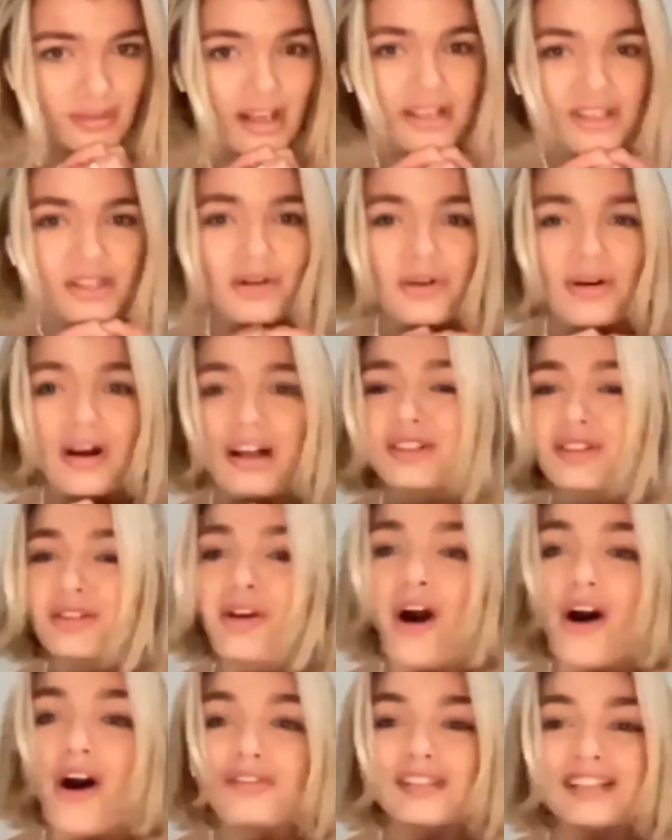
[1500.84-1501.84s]
So I
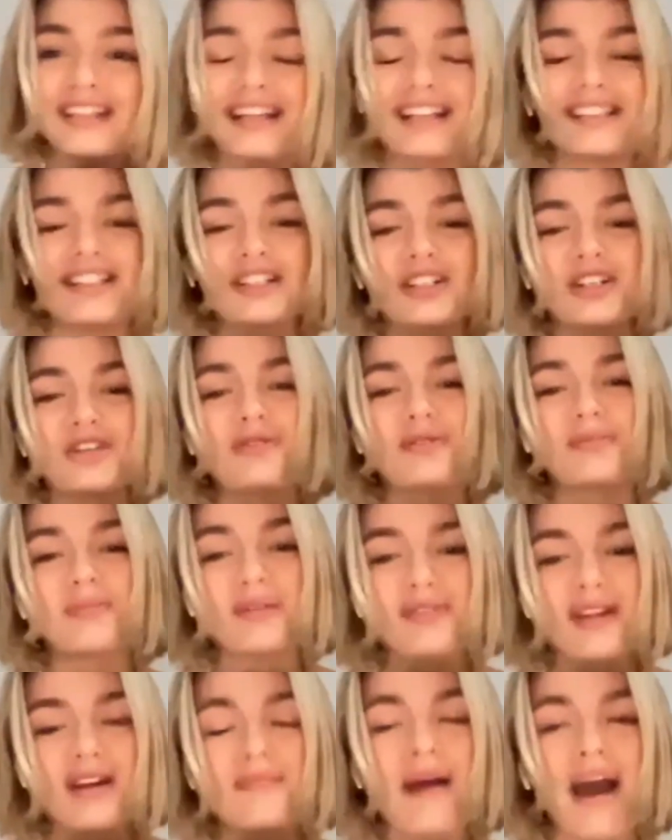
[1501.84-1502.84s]
don't often get to shoot with
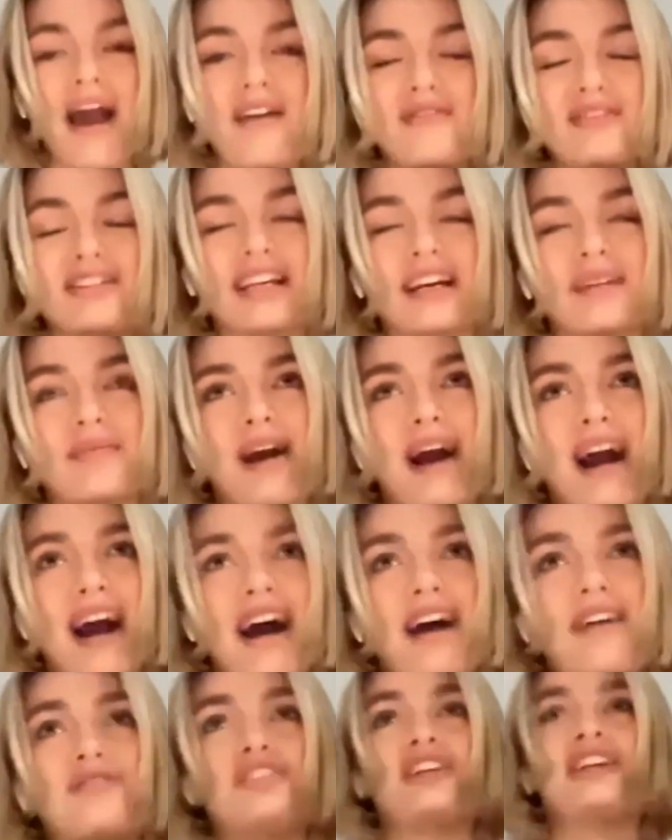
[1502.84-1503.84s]
Marie, but every time I
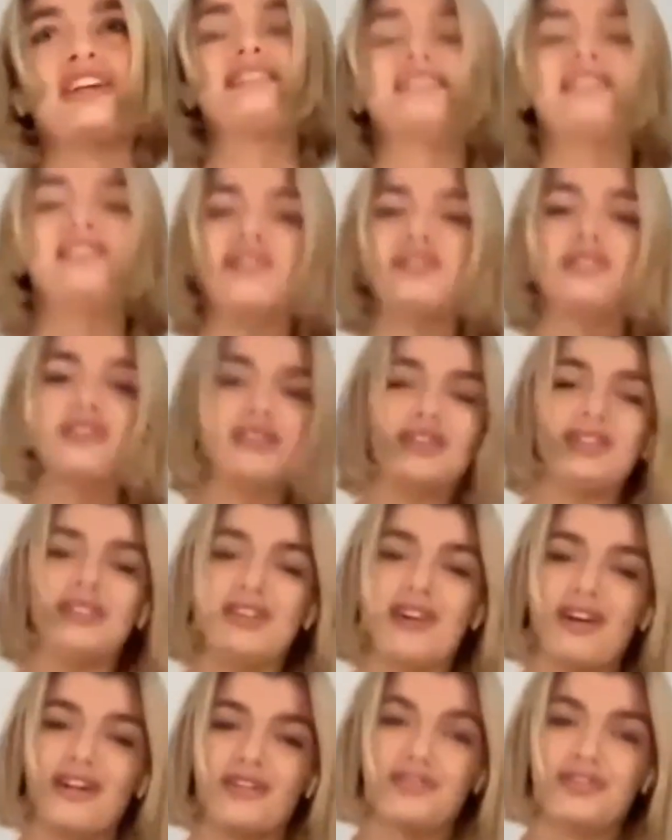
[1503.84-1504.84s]
have, she is a
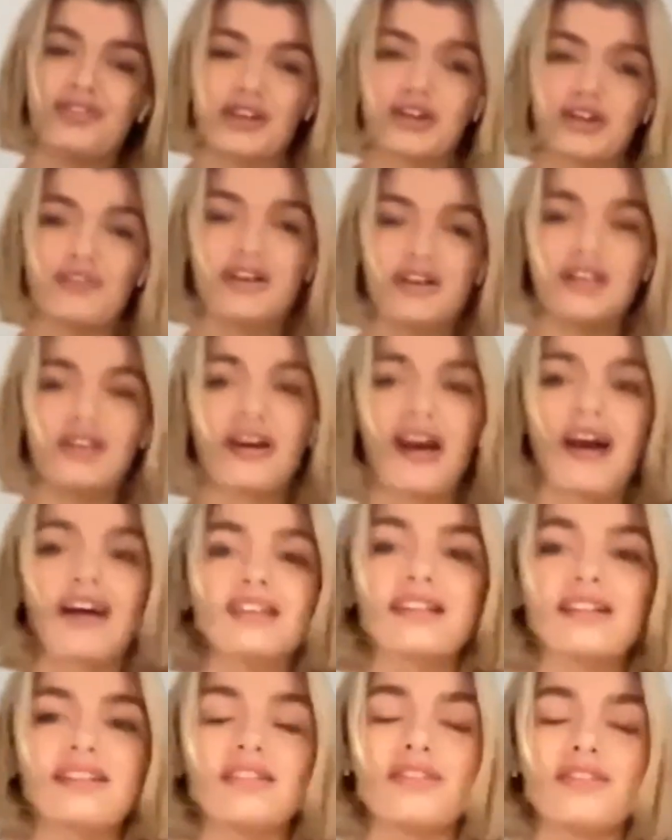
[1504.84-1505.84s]
local photographer in
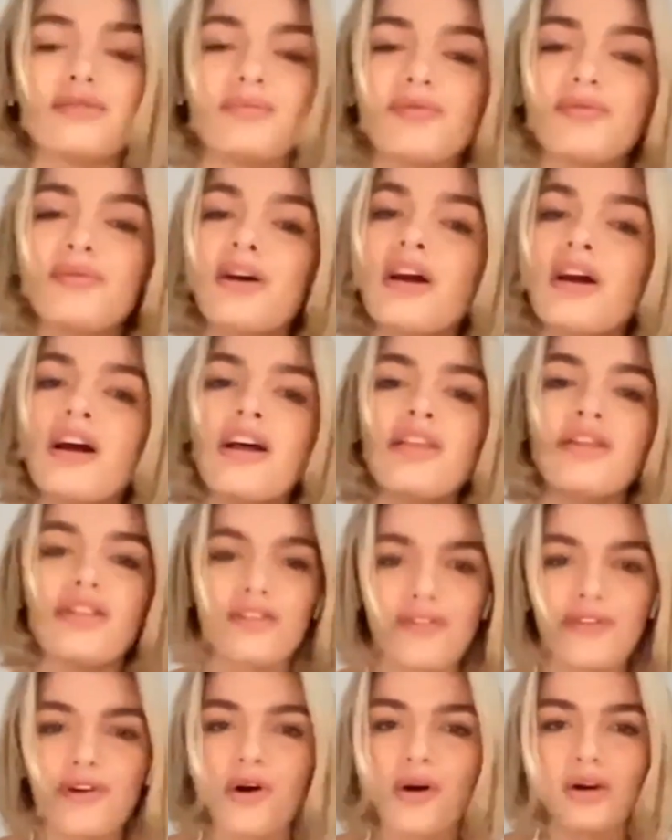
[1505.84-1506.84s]
Newcastle. The
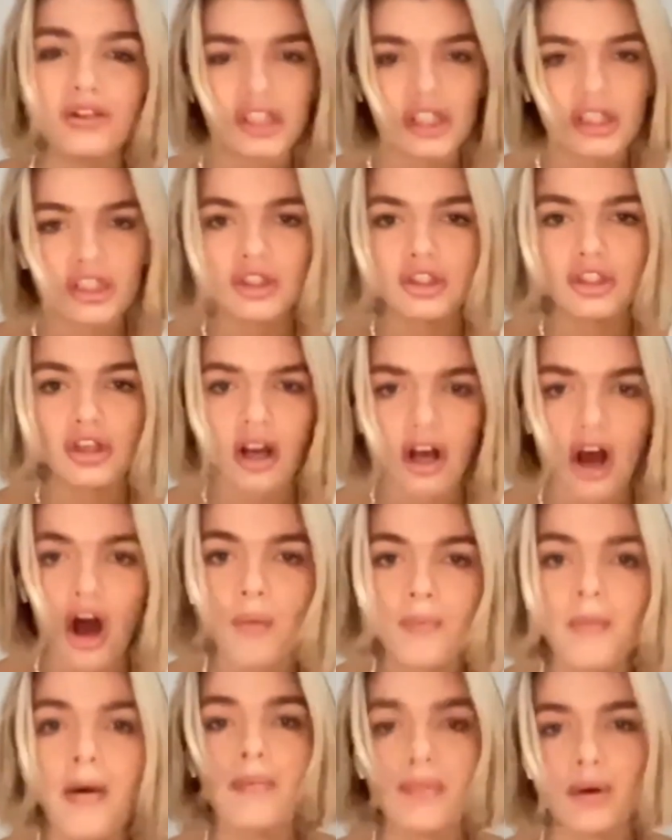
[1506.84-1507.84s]
photos just are
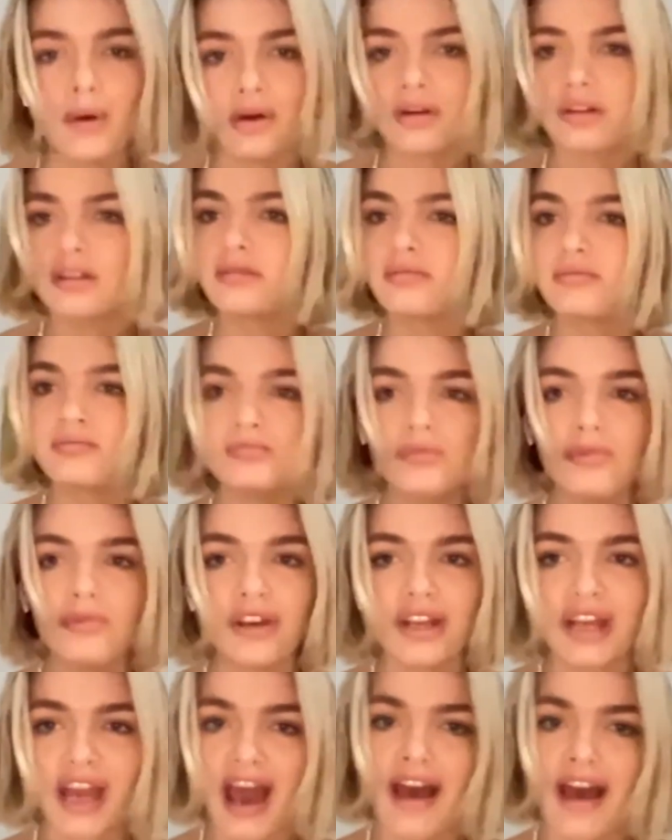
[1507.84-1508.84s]
on my books
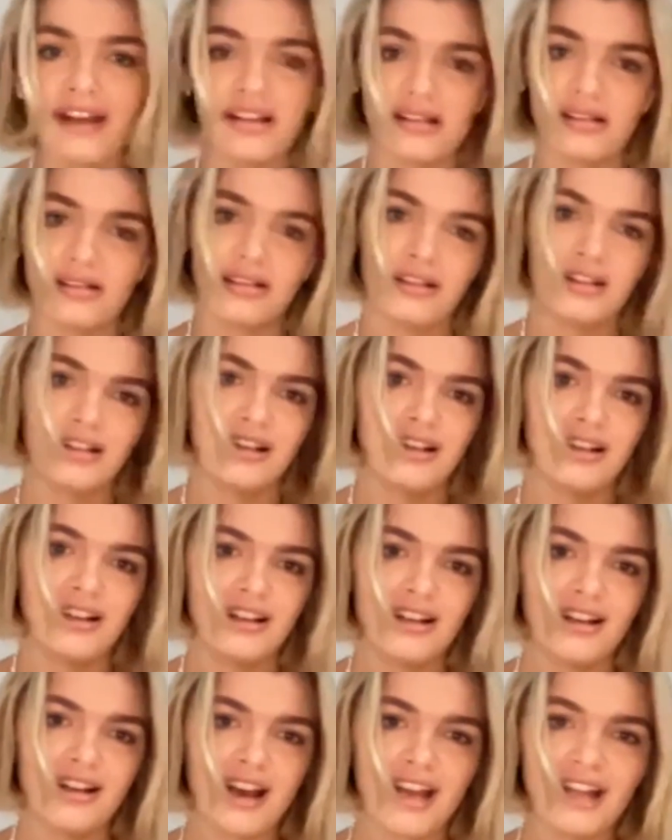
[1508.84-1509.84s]
for years,
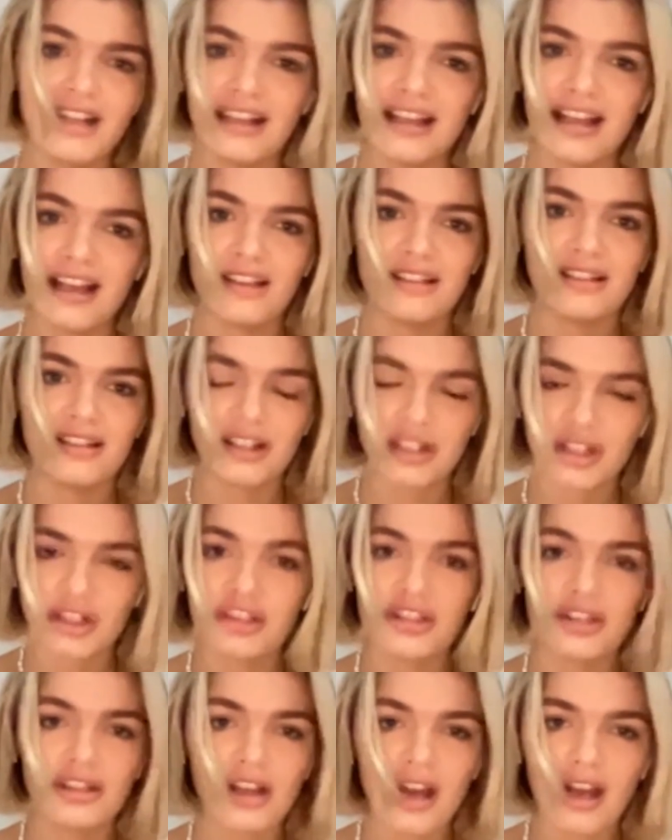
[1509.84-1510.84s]
and they're
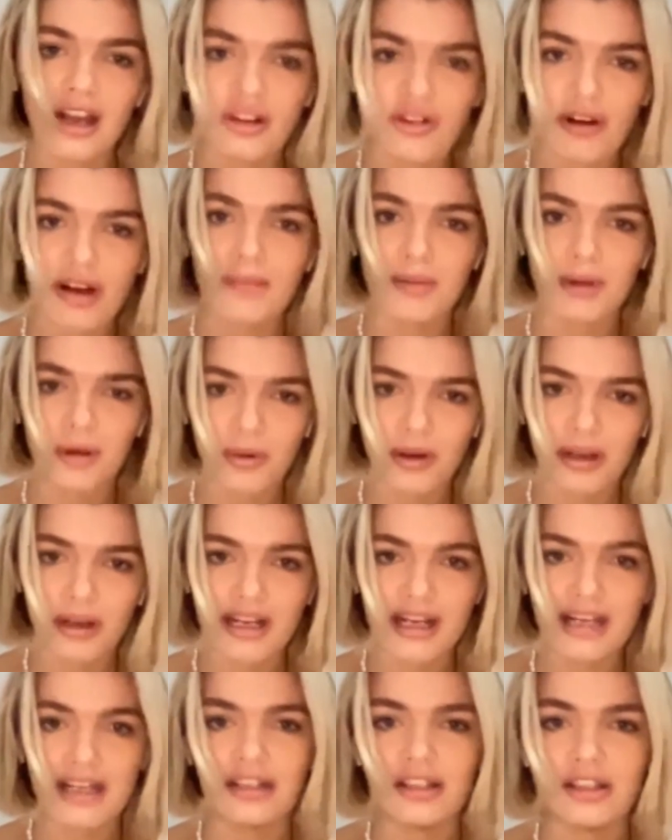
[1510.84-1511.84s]
just incredible
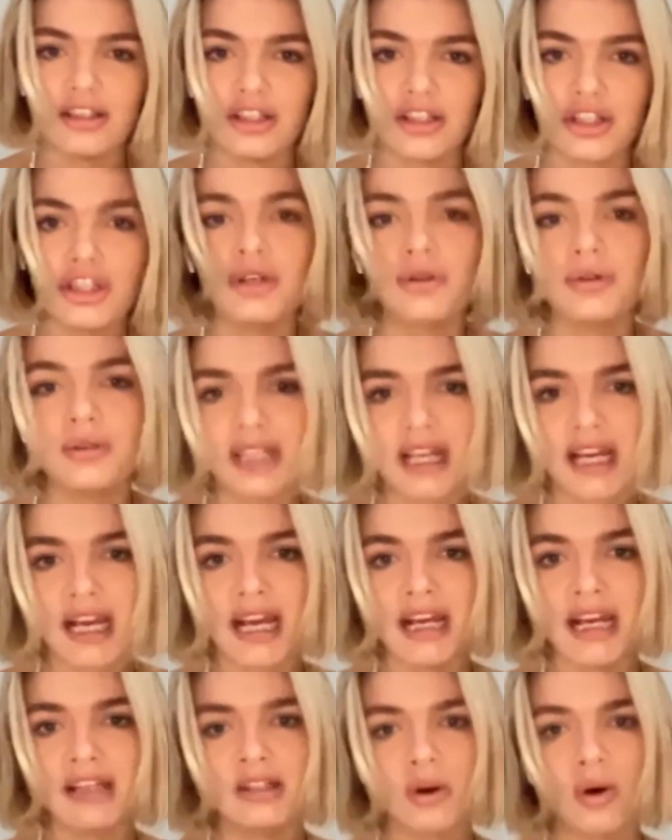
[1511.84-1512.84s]
quality, and the shoot
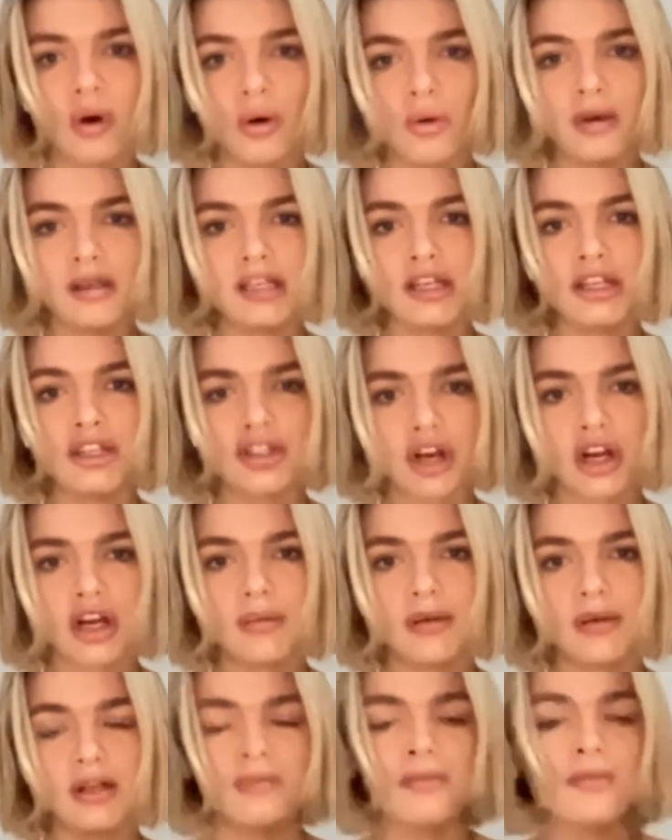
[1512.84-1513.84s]
day is always
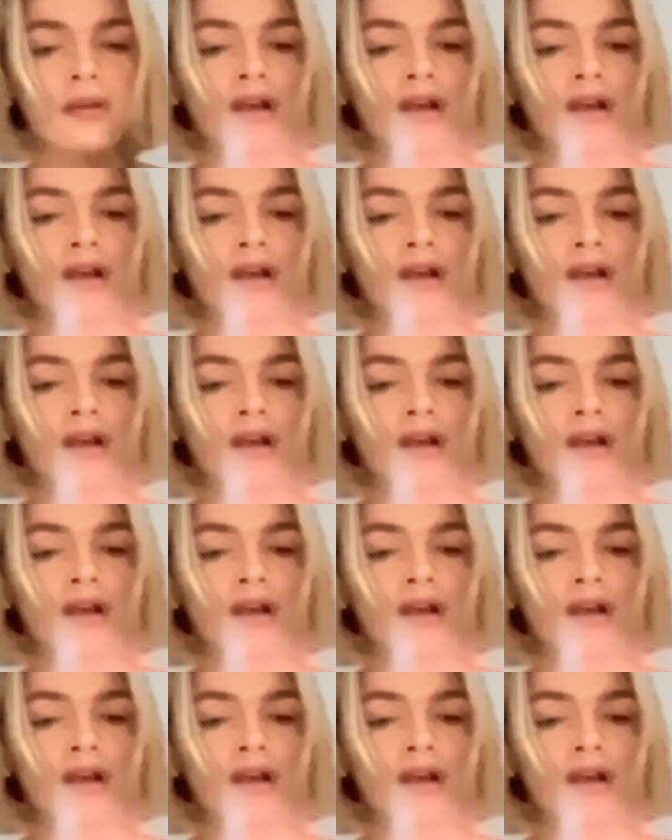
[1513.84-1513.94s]
enjoyable.